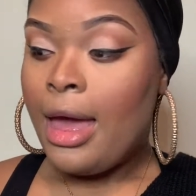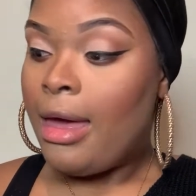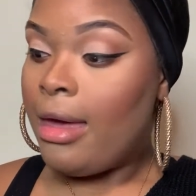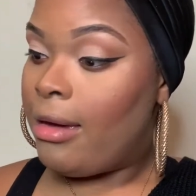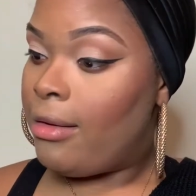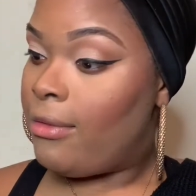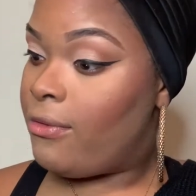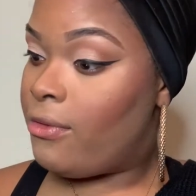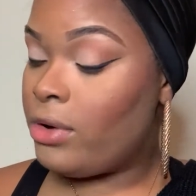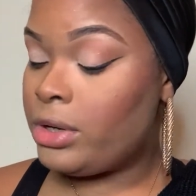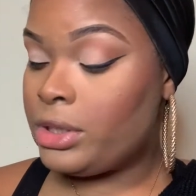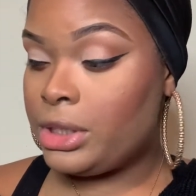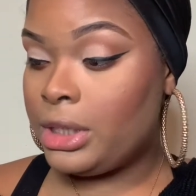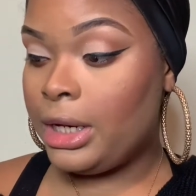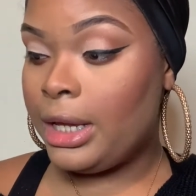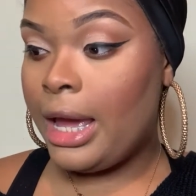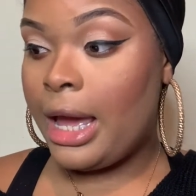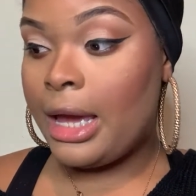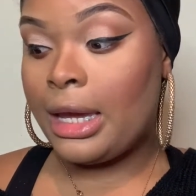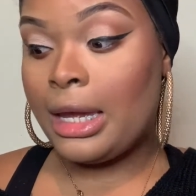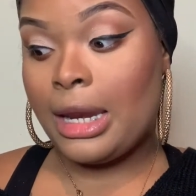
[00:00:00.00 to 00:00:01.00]

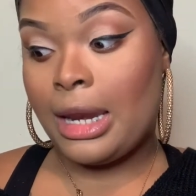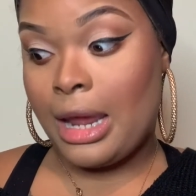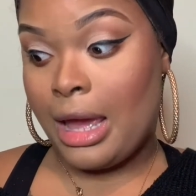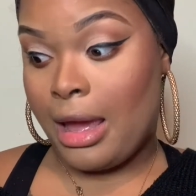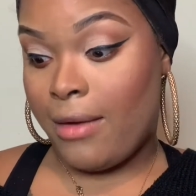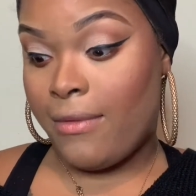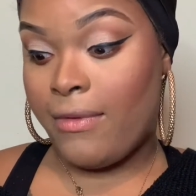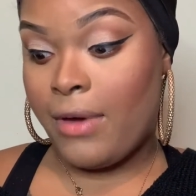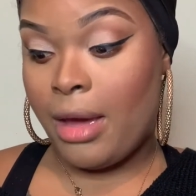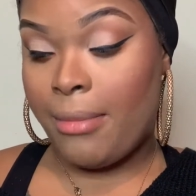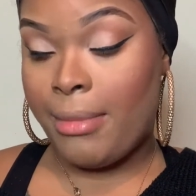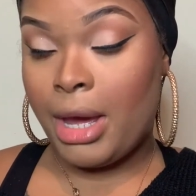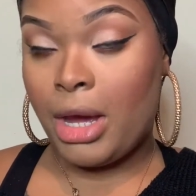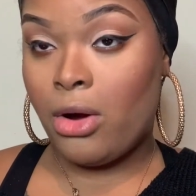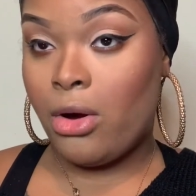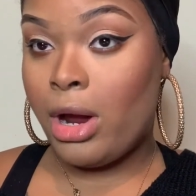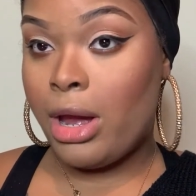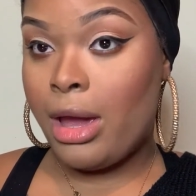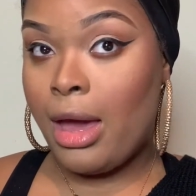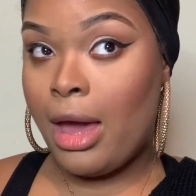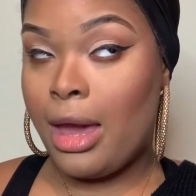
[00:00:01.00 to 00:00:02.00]
Unfortunately, I cannot find my
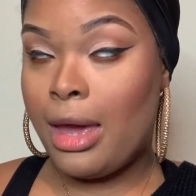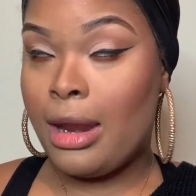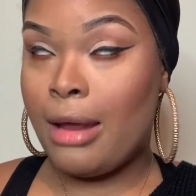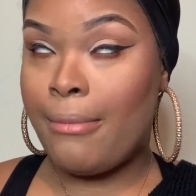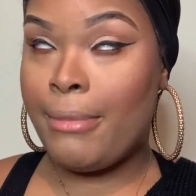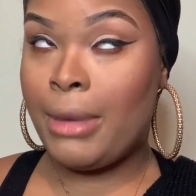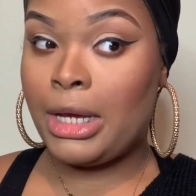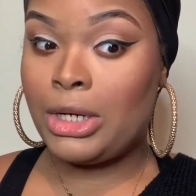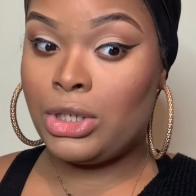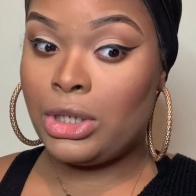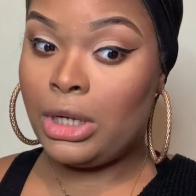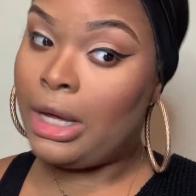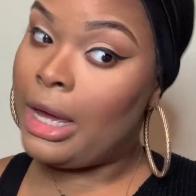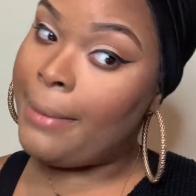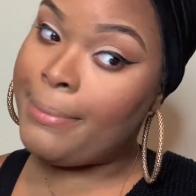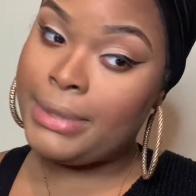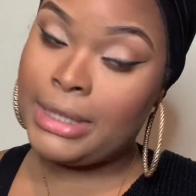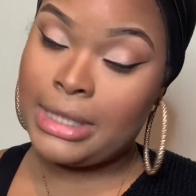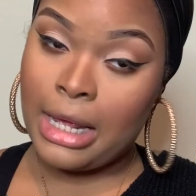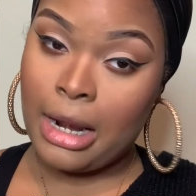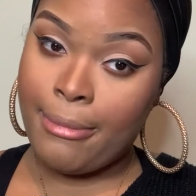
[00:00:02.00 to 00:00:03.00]
crayon, and I'm actually
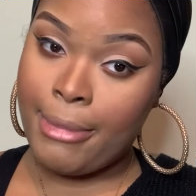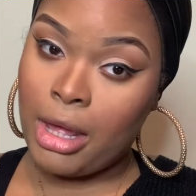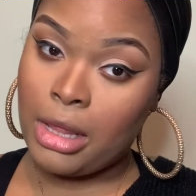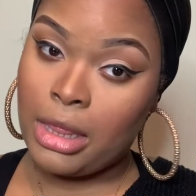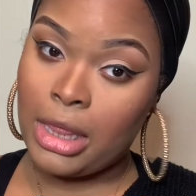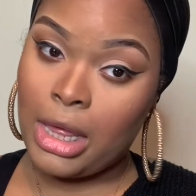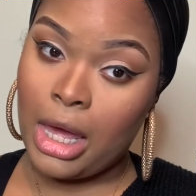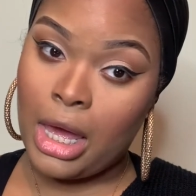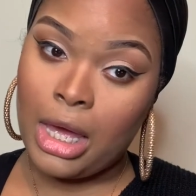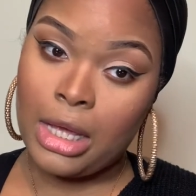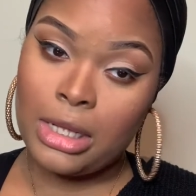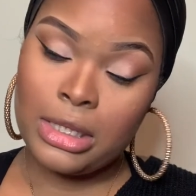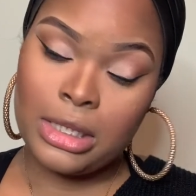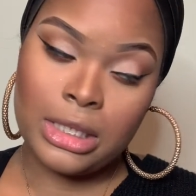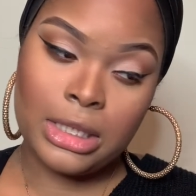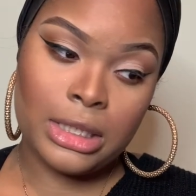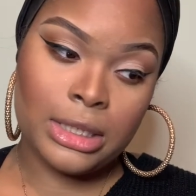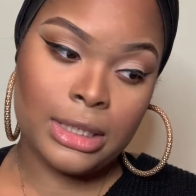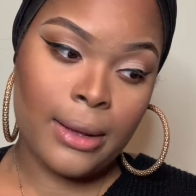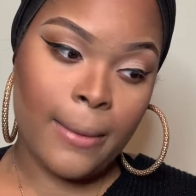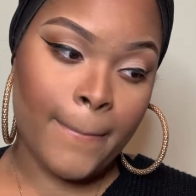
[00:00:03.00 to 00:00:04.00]
upset about that,
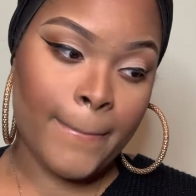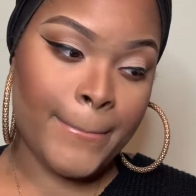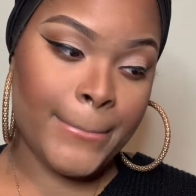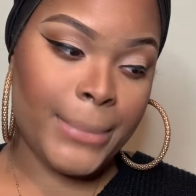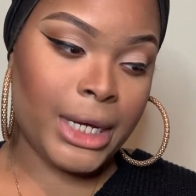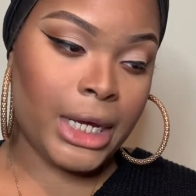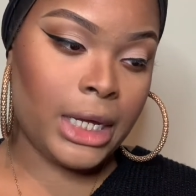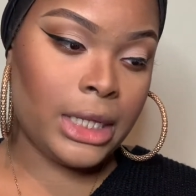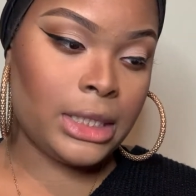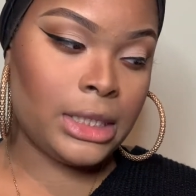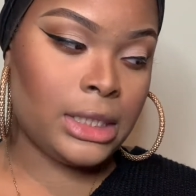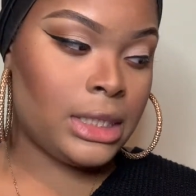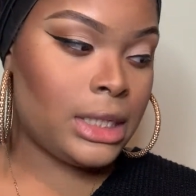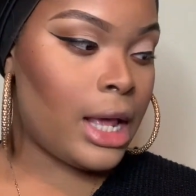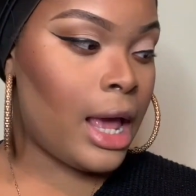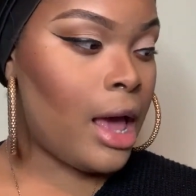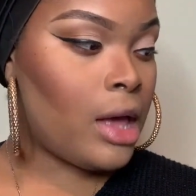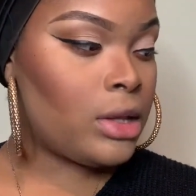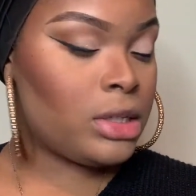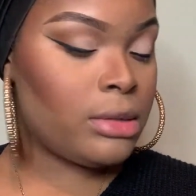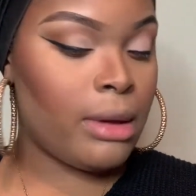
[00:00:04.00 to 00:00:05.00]
but
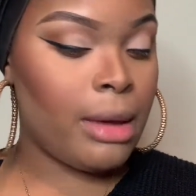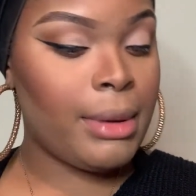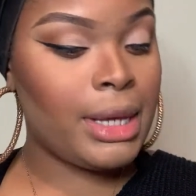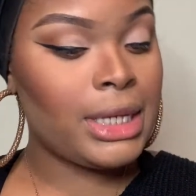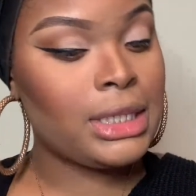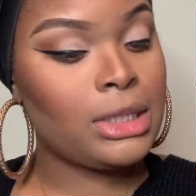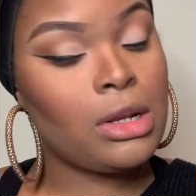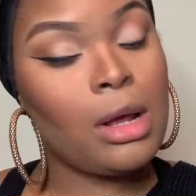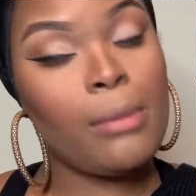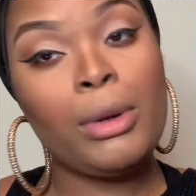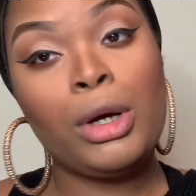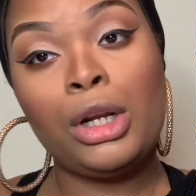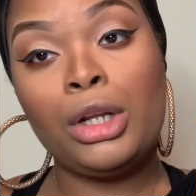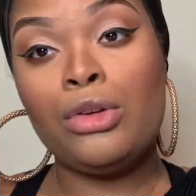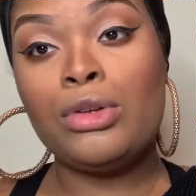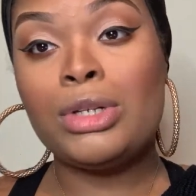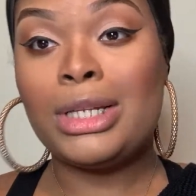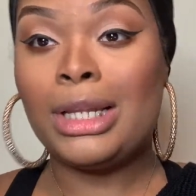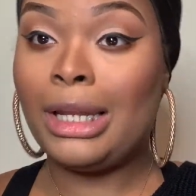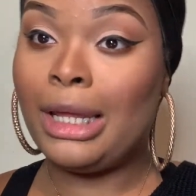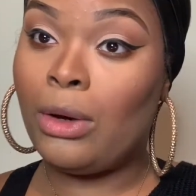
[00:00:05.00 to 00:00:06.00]
I'll do my best. So I'm gonna
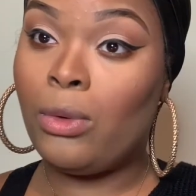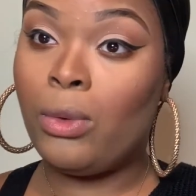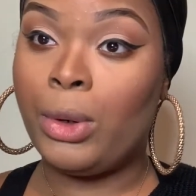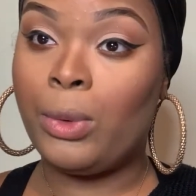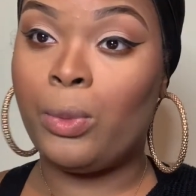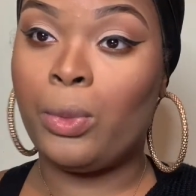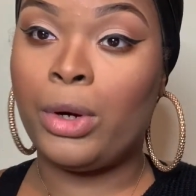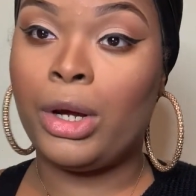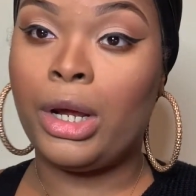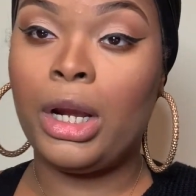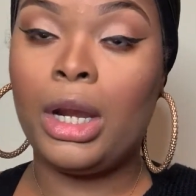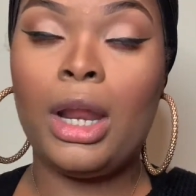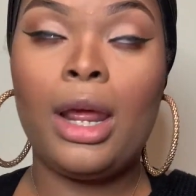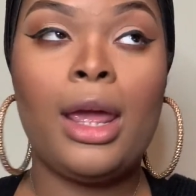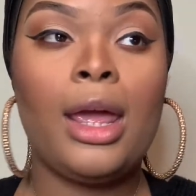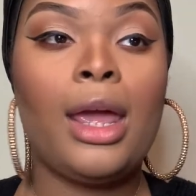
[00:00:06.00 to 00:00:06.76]
use a liquid one.